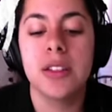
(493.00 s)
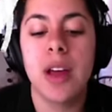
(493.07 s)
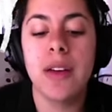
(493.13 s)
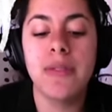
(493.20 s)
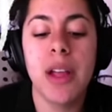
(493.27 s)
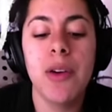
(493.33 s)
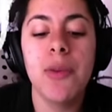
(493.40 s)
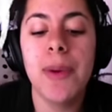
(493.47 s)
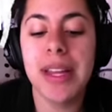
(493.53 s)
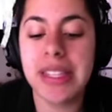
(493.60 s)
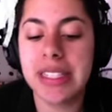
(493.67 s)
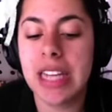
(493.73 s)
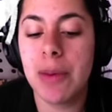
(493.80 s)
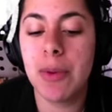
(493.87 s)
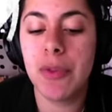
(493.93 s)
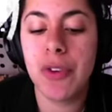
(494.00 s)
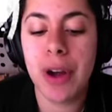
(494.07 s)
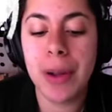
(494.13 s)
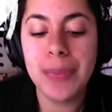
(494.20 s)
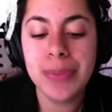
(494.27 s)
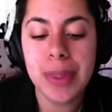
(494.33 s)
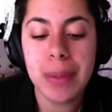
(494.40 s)
So I've never played this game
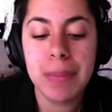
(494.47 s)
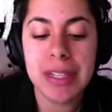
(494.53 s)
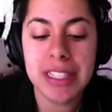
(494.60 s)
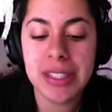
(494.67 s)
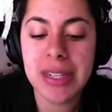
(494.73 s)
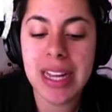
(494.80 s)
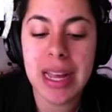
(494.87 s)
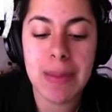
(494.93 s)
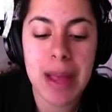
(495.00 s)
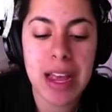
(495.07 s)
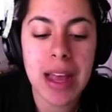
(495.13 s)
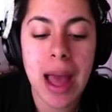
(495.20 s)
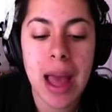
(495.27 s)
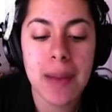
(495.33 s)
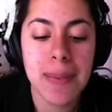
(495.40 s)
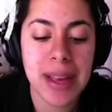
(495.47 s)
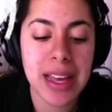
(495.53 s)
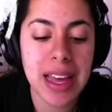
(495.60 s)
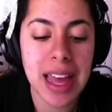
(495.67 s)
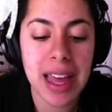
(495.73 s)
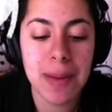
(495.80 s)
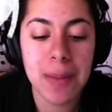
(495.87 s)
before. Mystery gaming, I pick
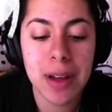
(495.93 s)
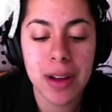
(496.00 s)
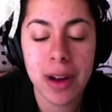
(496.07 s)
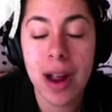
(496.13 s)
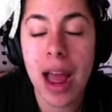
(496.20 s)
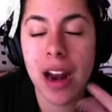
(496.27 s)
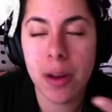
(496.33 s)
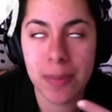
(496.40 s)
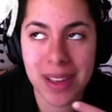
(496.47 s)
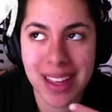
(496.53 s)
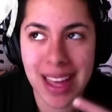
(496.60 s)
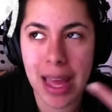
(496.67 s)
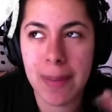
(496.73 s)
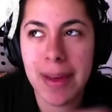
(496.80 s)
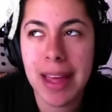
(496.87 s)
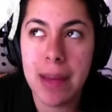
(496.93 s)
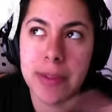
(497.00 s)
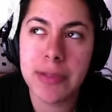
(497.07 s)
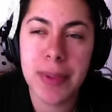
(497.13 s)
a game, or I don't pick a game. A game is